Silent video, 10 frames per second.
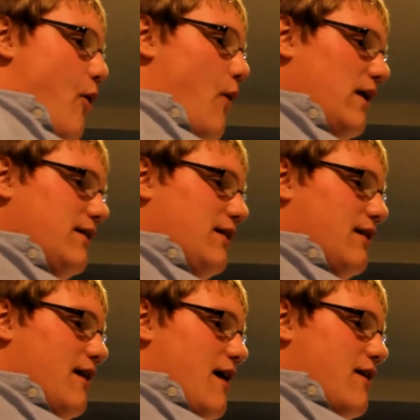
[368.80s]
One
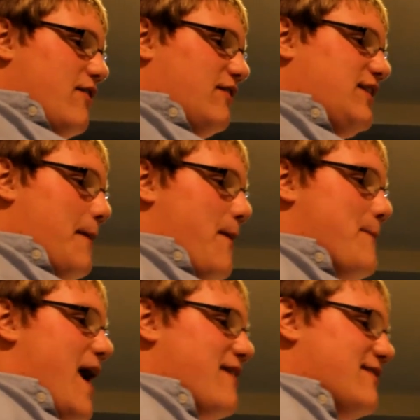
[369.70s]

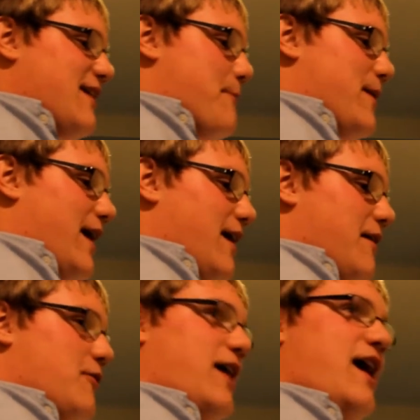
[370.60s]
step by step,
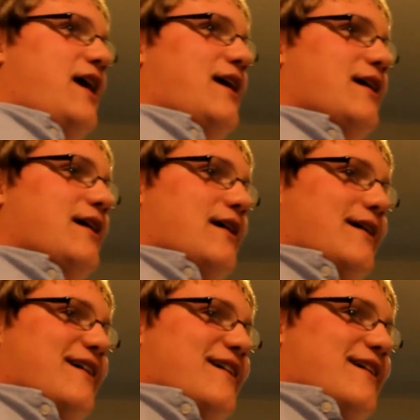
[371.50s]
okay?
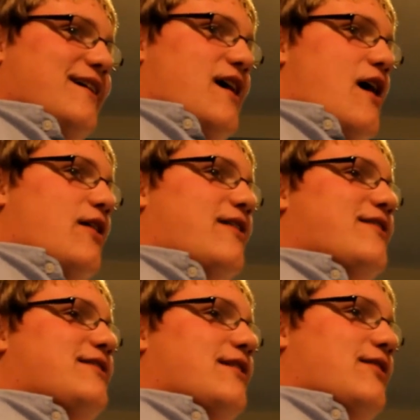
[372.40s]

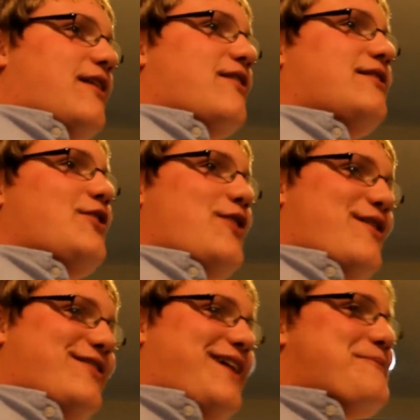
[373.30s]
Let's let's do
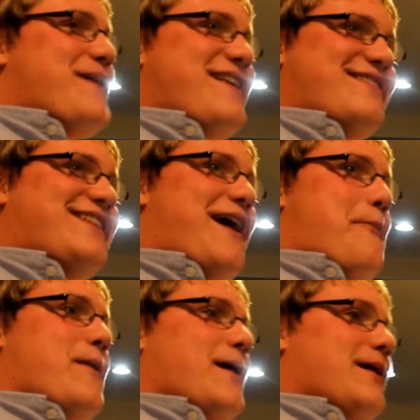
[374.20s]
this step by
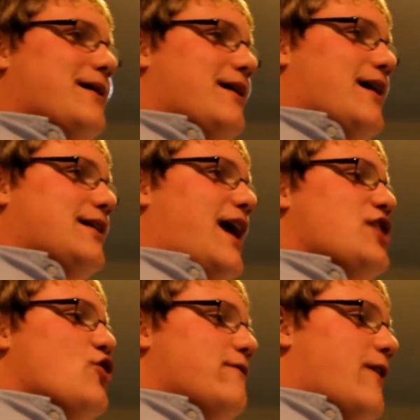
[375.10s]
step.
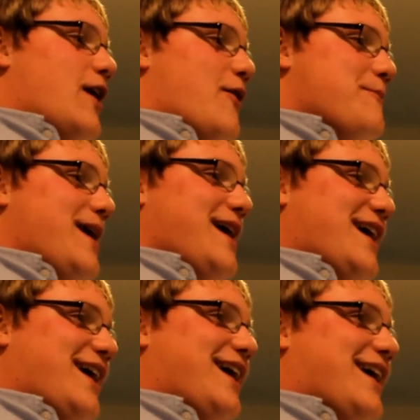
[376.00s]
Can you follow
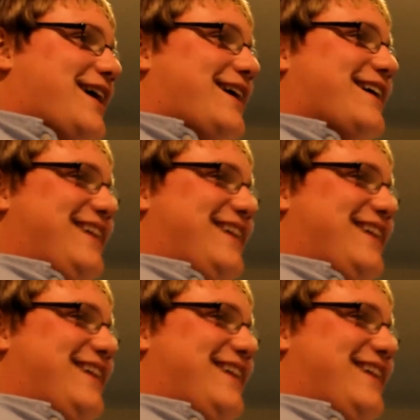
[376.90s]
me?